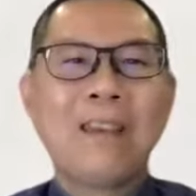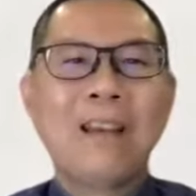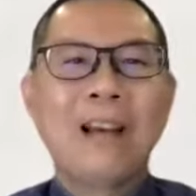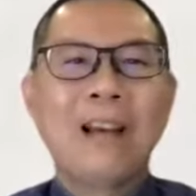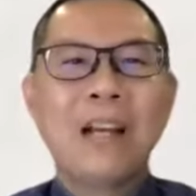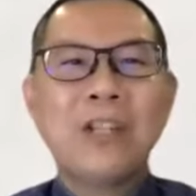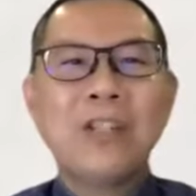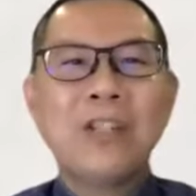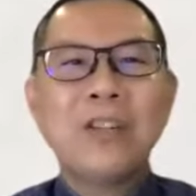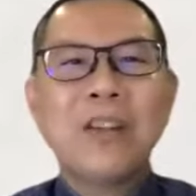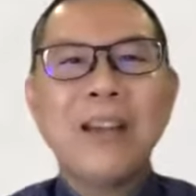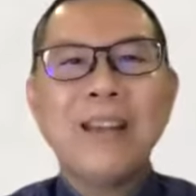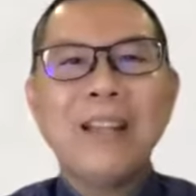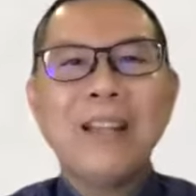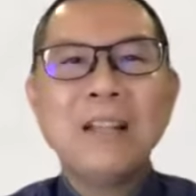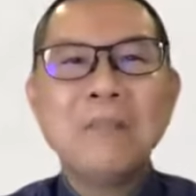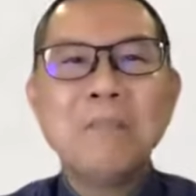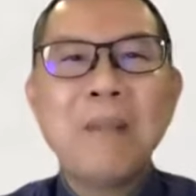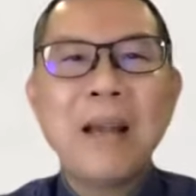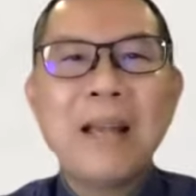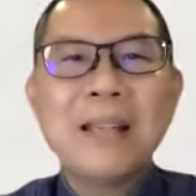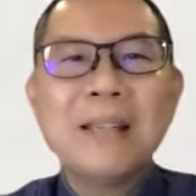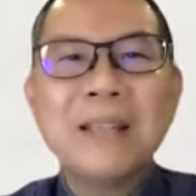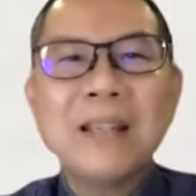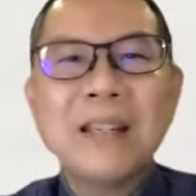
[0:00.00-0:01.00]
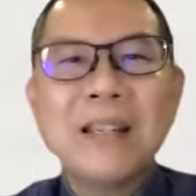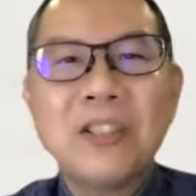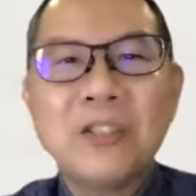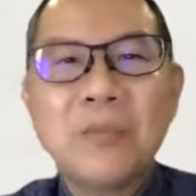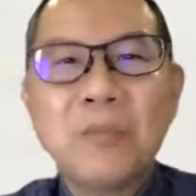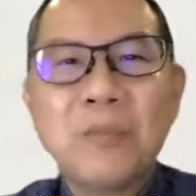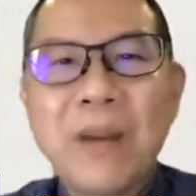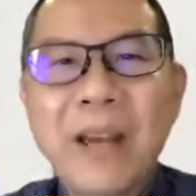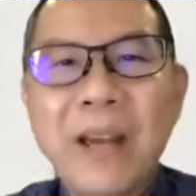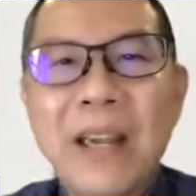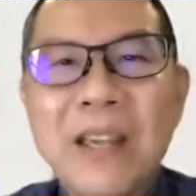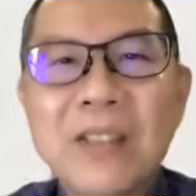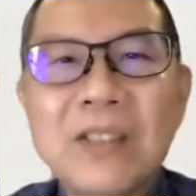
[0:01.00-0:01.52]
I shared a
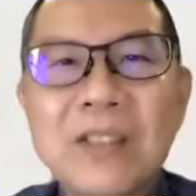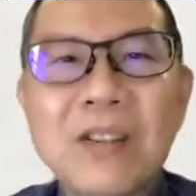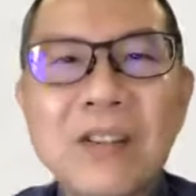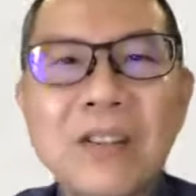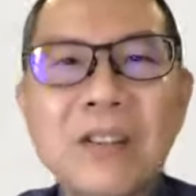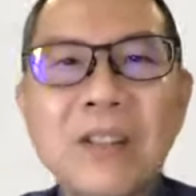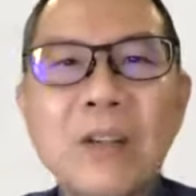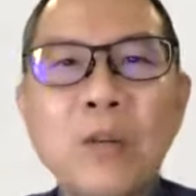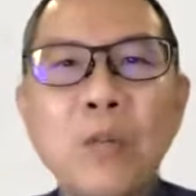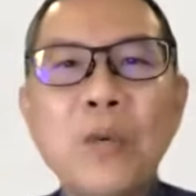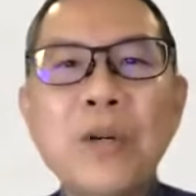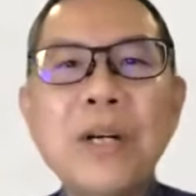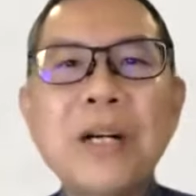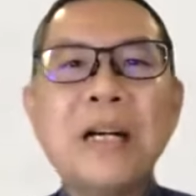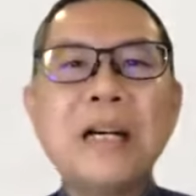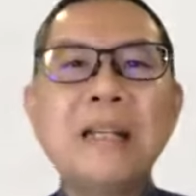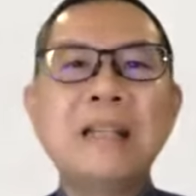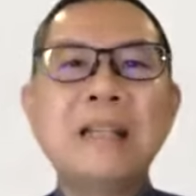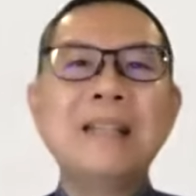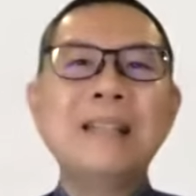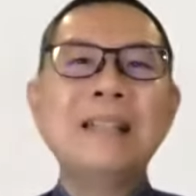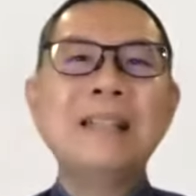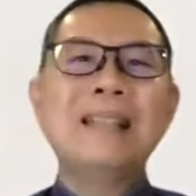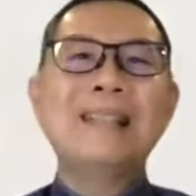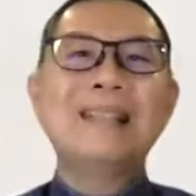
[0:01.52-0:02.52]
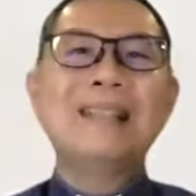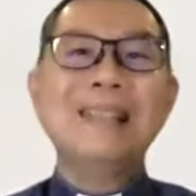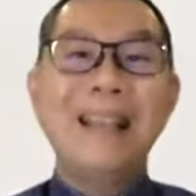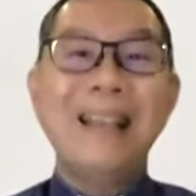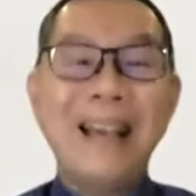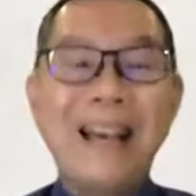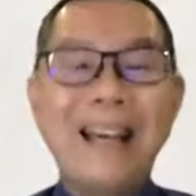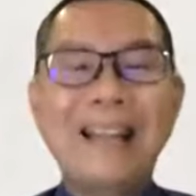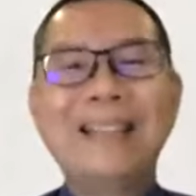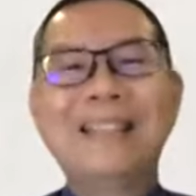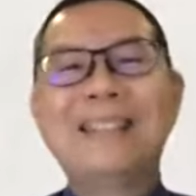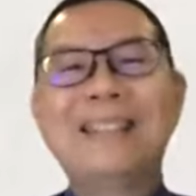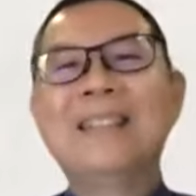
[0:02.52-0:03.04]
message based on the word
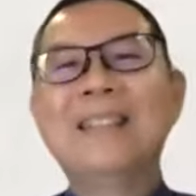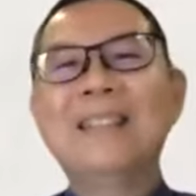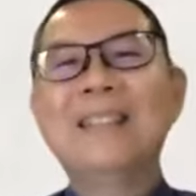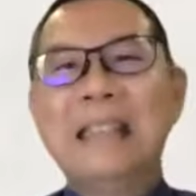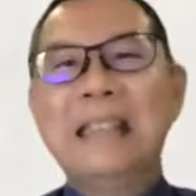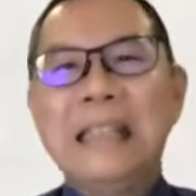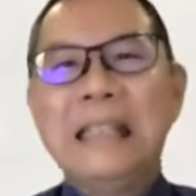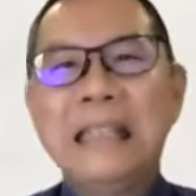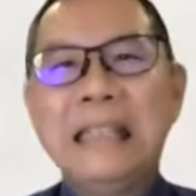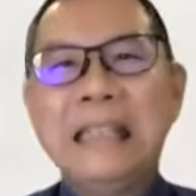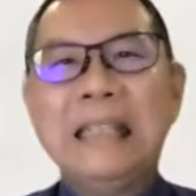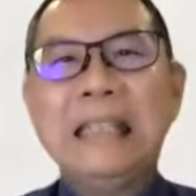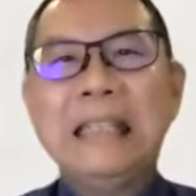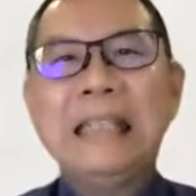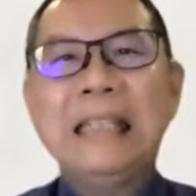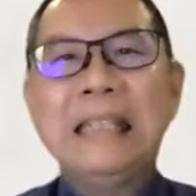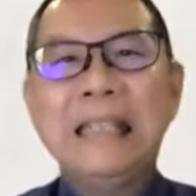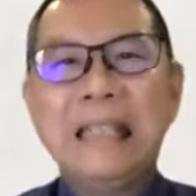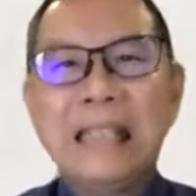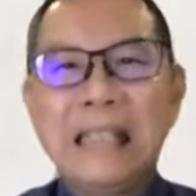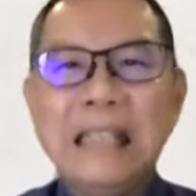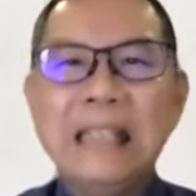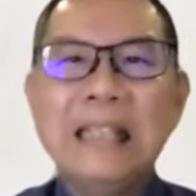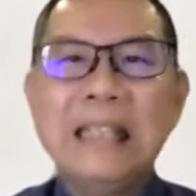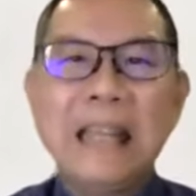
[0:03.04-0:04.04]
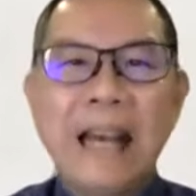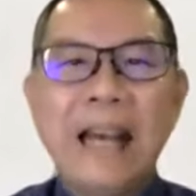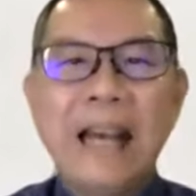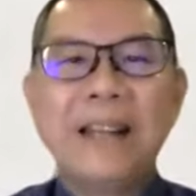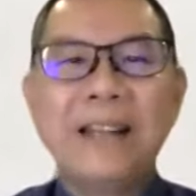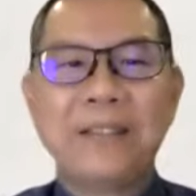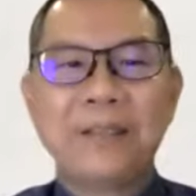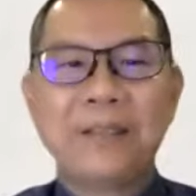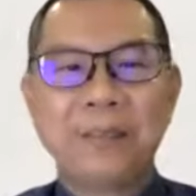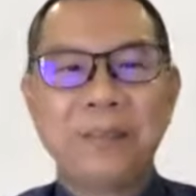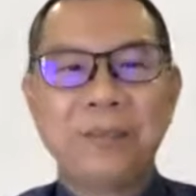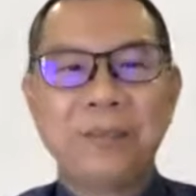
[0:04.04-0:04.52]
TEN, T-E-N.